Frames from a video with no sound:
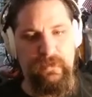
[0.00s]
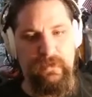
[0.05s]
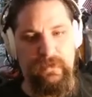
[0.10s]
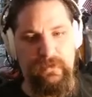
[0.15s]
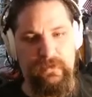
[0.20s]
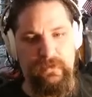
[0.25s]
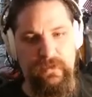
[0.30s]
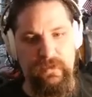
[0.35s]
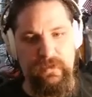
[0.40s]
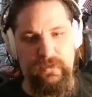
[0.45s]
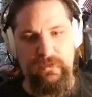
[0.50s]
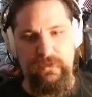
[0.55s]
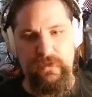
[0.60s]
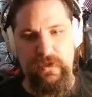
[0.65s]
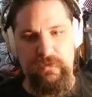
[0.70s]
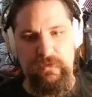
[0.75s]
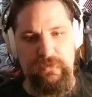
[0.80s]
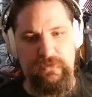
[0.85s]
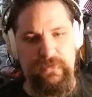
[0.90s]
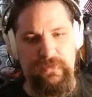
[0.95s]
didn't
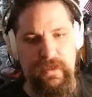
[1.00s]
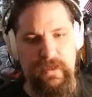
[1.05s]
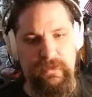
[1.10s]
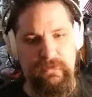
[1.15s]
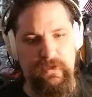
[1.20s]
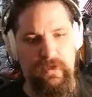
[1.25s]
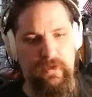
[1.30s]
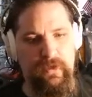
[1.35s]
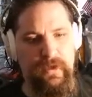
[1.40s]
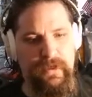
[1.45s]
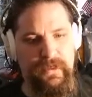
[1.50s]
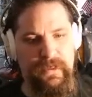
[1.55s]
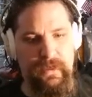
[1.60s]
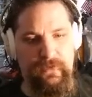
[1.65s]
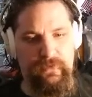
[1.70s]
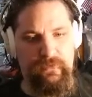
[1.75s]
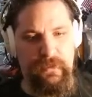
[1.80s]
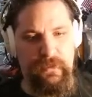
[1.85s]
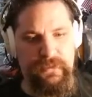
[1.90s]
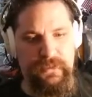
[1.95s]
notice that. Oh, and
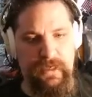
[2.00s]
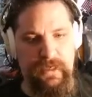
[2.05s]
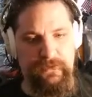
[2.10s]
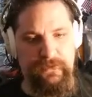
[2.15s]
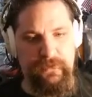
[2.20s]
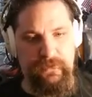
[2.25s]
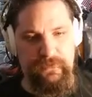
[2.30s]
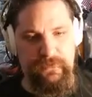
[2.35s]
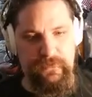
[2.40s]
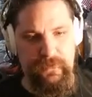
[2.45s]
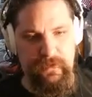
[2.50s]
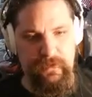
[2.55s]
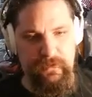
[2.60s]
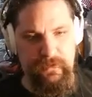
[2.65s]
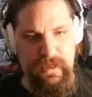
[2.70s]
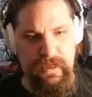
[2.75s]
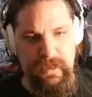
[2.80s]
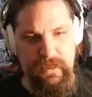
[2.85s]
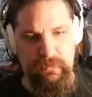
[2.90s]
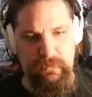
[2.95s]
yes, watch out, there's an
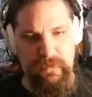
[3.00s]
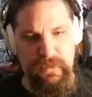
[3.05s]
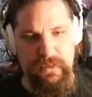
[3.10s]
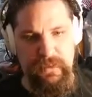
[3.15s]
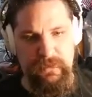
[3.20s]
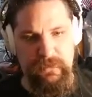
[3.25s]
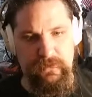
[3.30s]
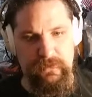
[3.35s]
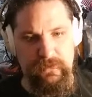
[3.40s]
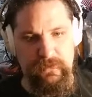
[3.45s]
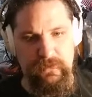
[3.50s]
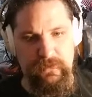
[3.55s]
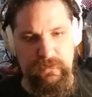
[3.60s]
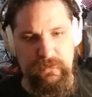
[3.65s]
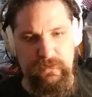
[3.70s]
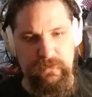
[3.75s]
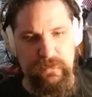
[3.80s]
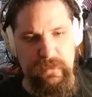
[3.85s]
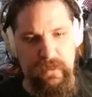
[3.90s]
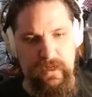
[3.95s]
enemy
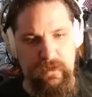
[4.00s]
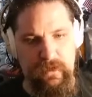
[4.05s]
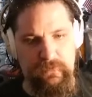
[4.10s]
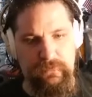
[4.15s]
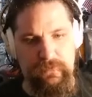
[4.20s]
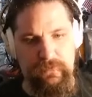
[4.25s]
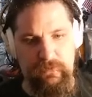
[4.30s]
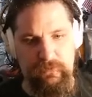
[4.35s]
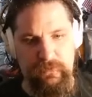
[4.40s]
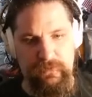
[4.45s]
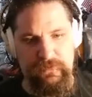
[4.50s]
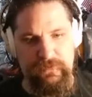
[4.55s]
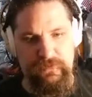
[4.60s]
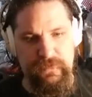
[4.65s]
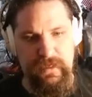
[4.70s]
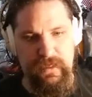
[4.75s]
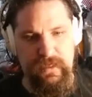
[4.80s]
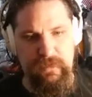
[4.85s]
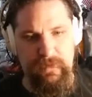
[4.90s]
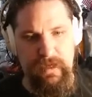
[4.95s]
there, so let's
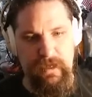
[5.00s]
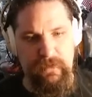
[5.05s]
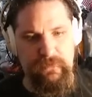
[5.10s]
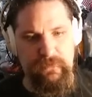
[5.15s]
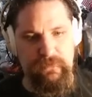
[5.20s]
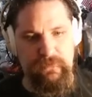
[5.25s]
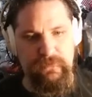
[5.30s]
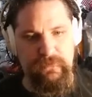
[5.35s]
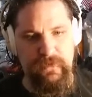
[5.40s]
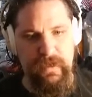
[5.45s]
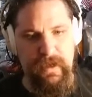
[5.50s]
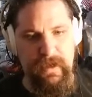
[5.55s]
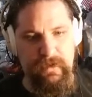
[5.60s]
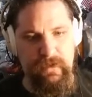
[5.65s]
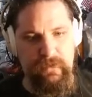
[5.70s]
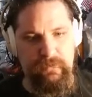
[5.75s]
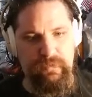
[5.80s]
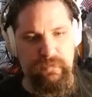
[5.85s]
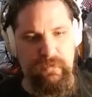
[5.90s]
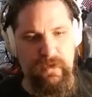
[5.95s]
take him out so he's not
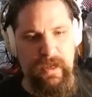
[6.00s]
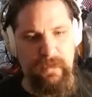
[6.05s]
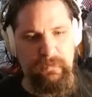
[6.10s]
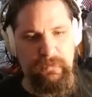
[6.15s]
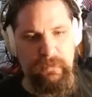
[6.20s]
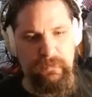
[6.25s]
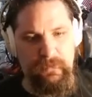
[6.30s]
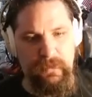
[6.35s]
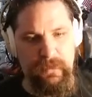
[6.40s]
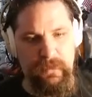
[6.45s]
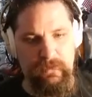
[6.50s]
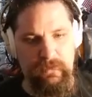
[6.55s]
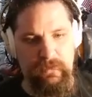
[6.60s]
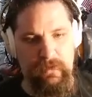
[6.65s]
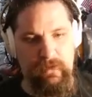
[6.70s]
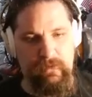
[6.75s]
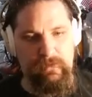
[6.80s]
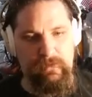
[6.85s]
a problem later on.